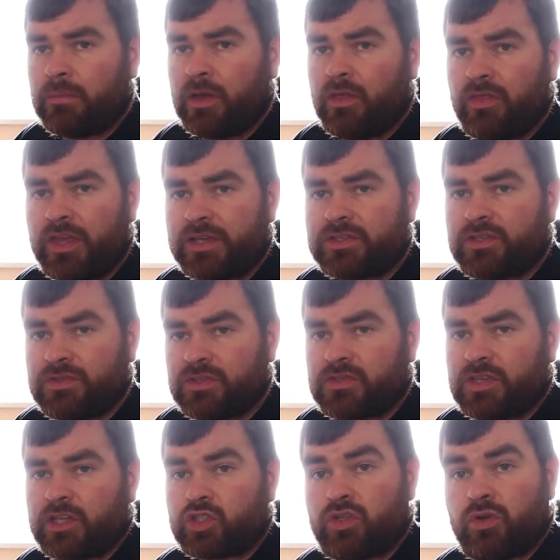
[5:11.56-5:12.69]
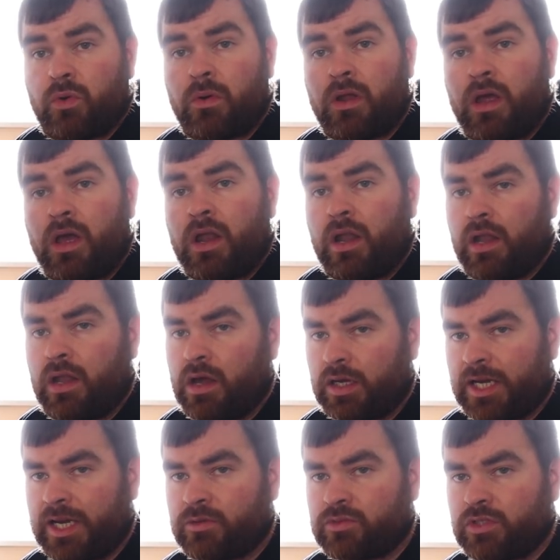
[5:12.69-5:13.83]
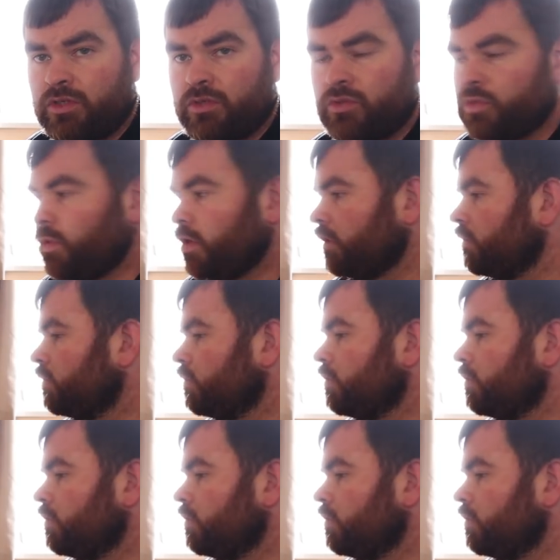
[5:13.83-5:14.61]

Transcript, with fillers: But this is essential. Learn how to use one.